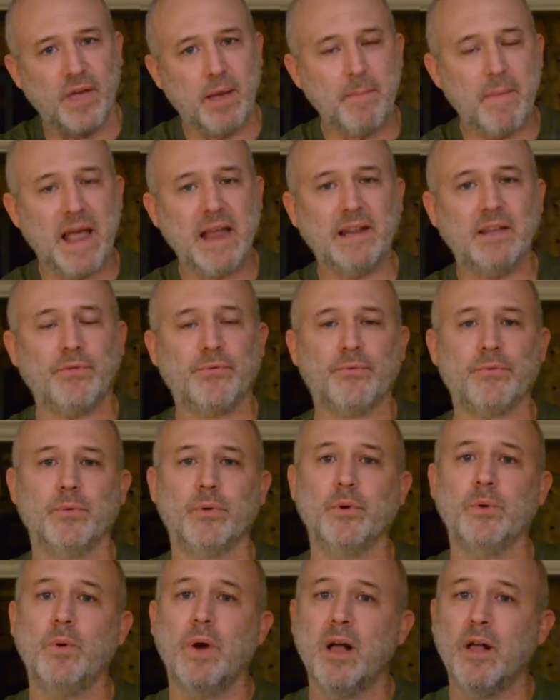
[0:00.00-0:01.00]
They made it
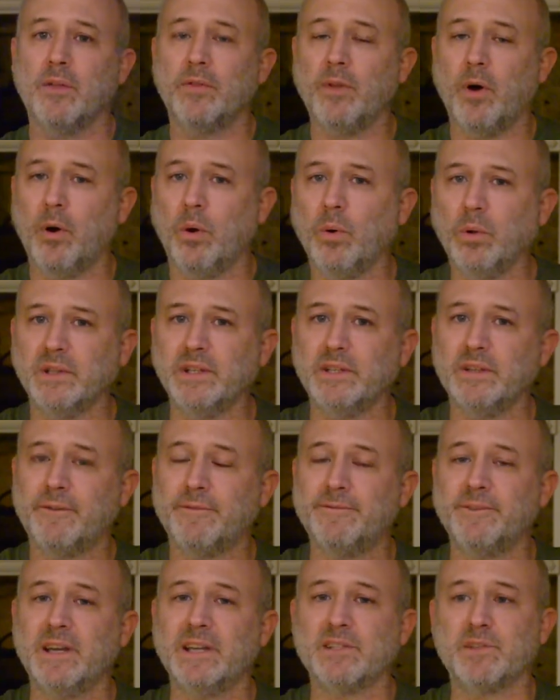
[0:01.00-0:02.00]
through the hole in the
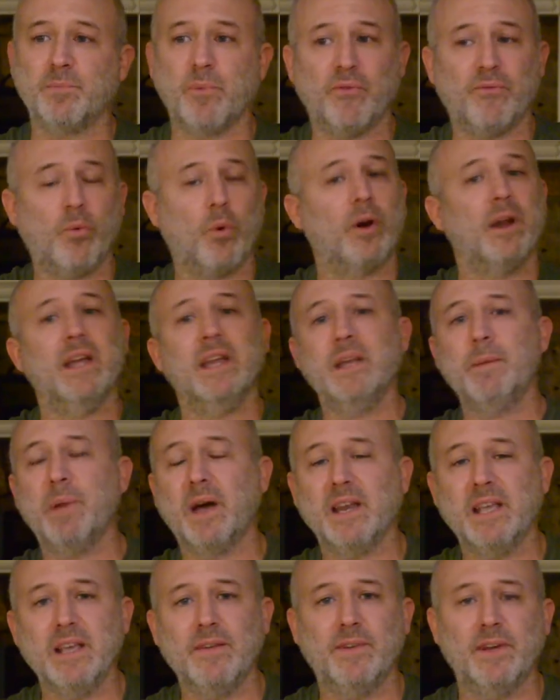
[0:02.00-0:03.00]
fence before
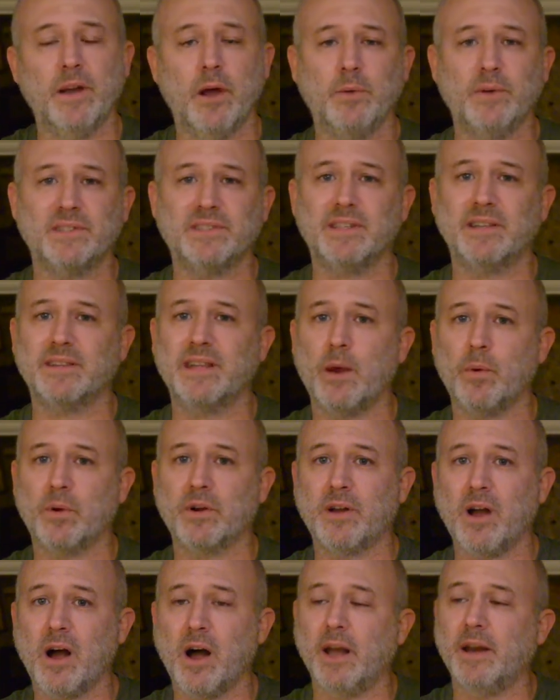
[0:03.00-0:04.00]
anybody even noticed that they
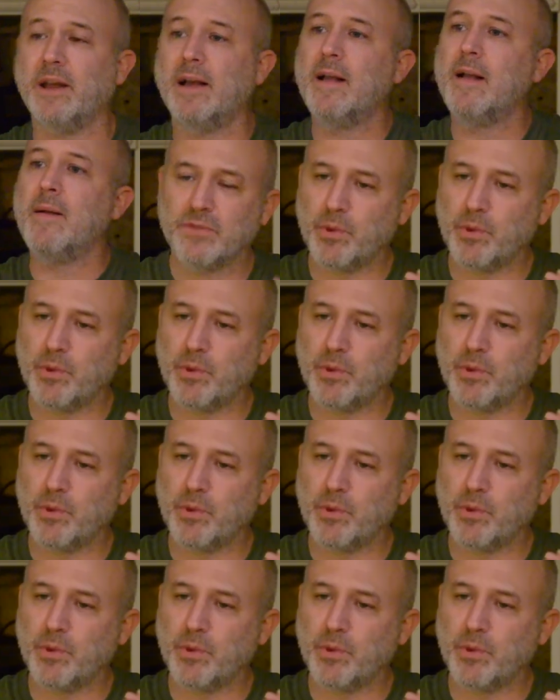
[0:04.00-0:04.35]
were gone.